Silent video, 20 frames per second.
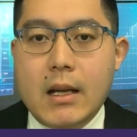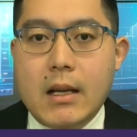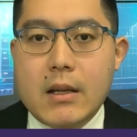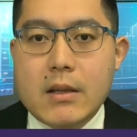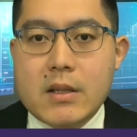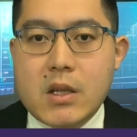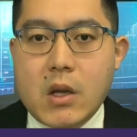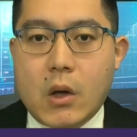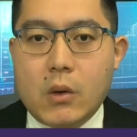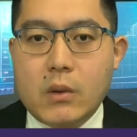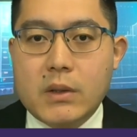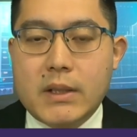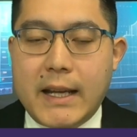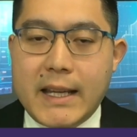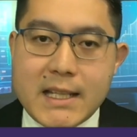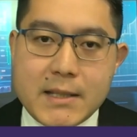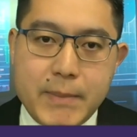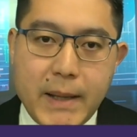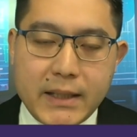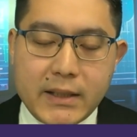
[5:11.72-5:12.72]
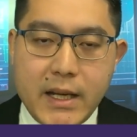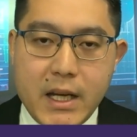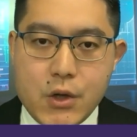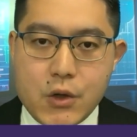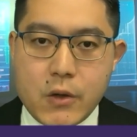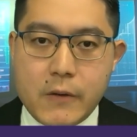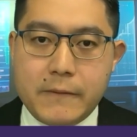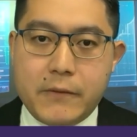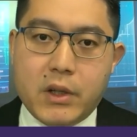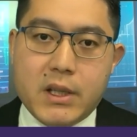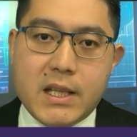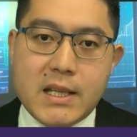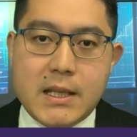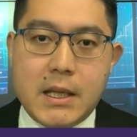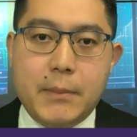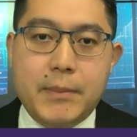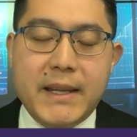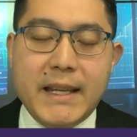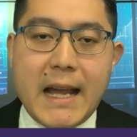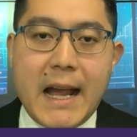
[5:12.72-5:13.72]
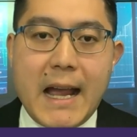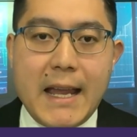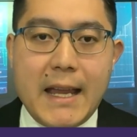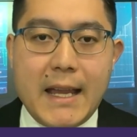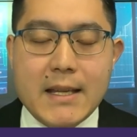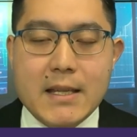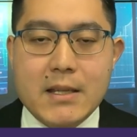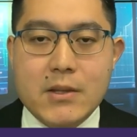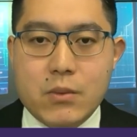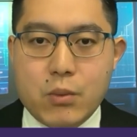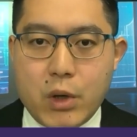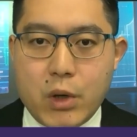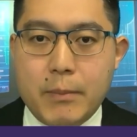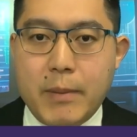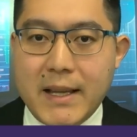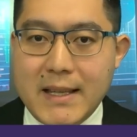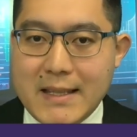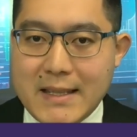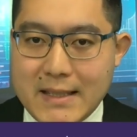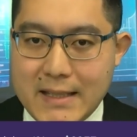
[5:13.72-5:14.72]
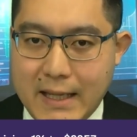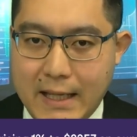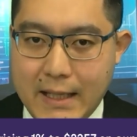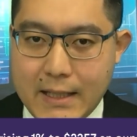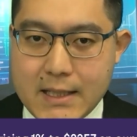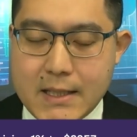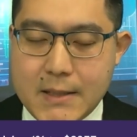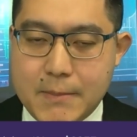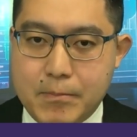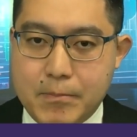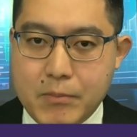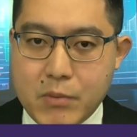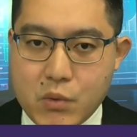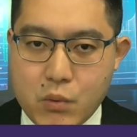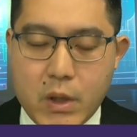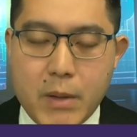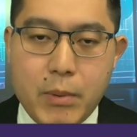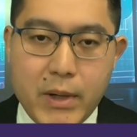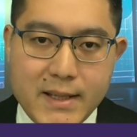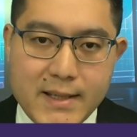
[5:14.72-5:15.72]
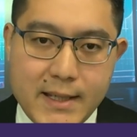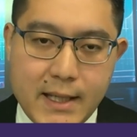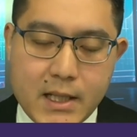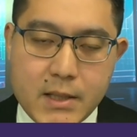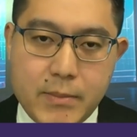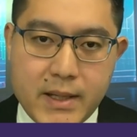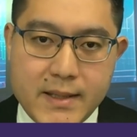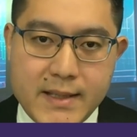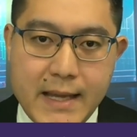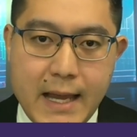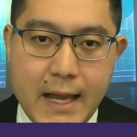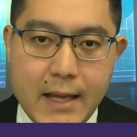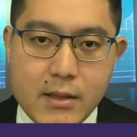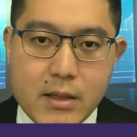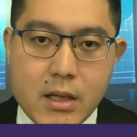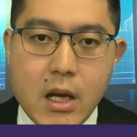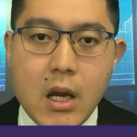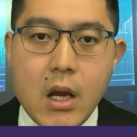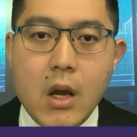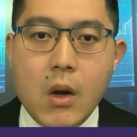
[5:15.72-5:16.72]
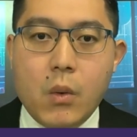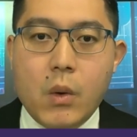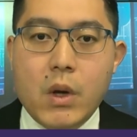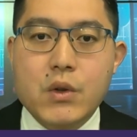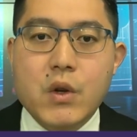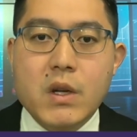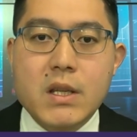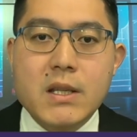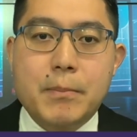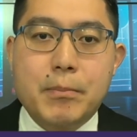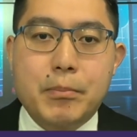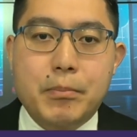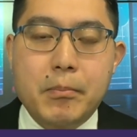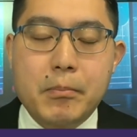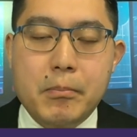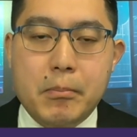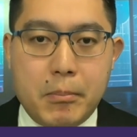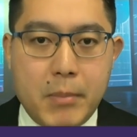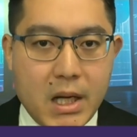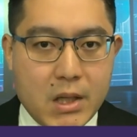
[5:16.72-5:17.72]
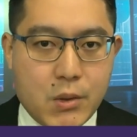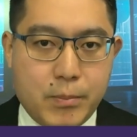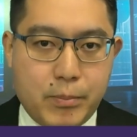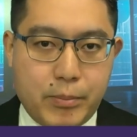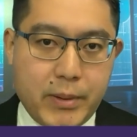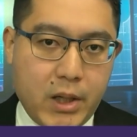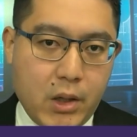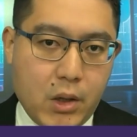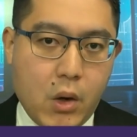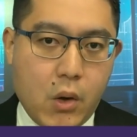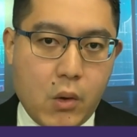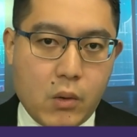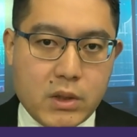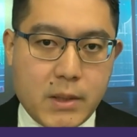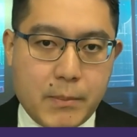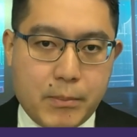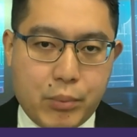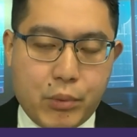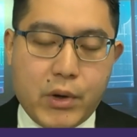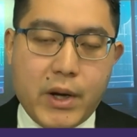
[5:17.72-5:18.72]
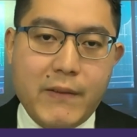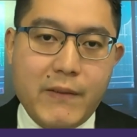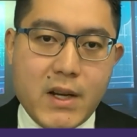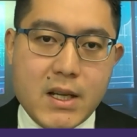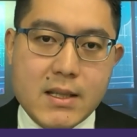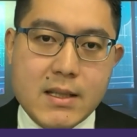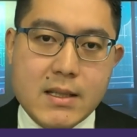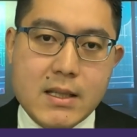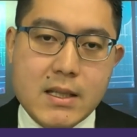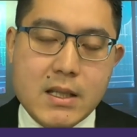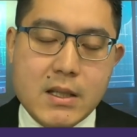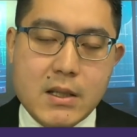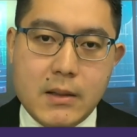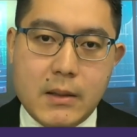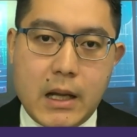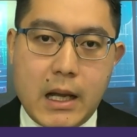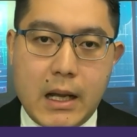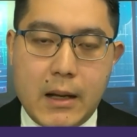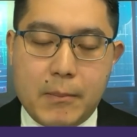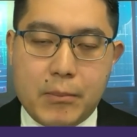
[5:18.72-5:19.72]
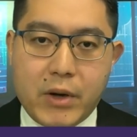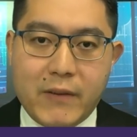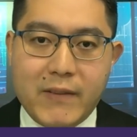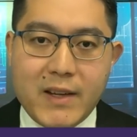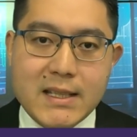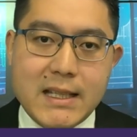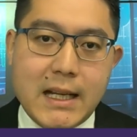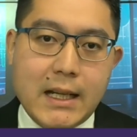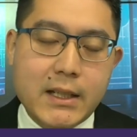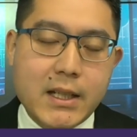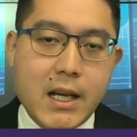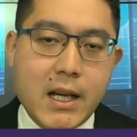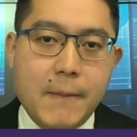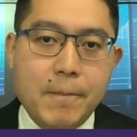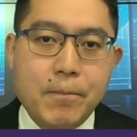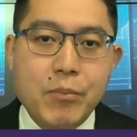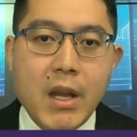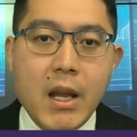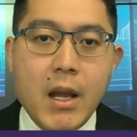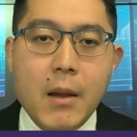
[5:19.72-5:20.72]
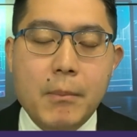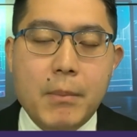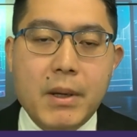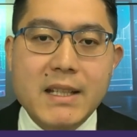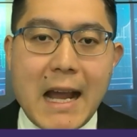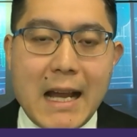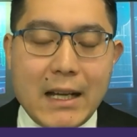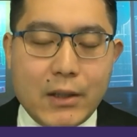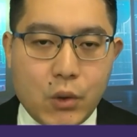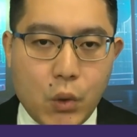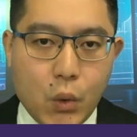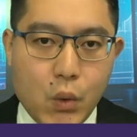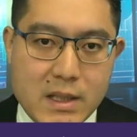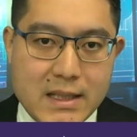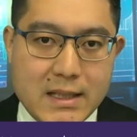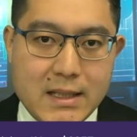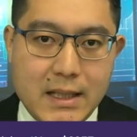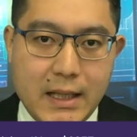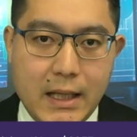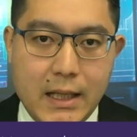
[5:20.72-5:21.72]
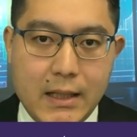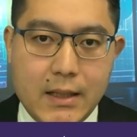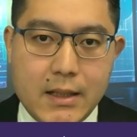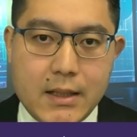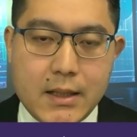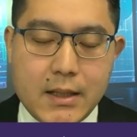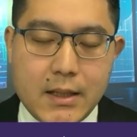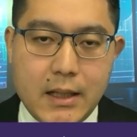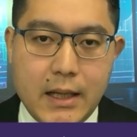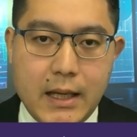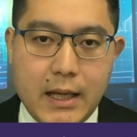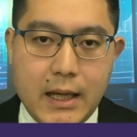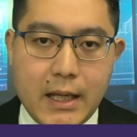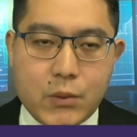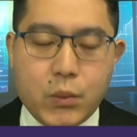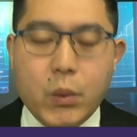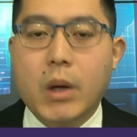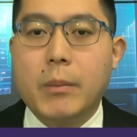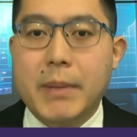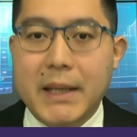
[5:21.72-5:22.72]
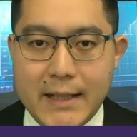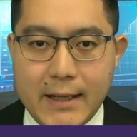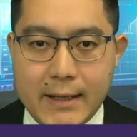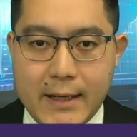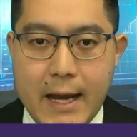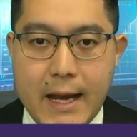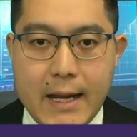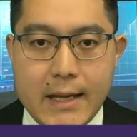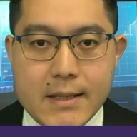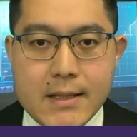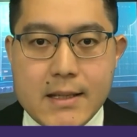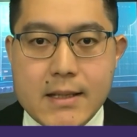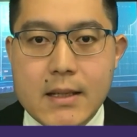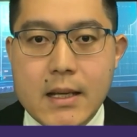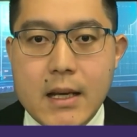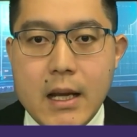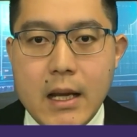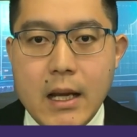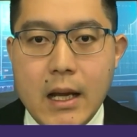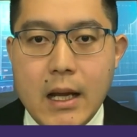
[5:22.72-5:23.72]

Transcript: Uh, so the expectation for the CPI is 3.6 3.6%, which is much below the previous uh, previous data, but I don't think it will be the case.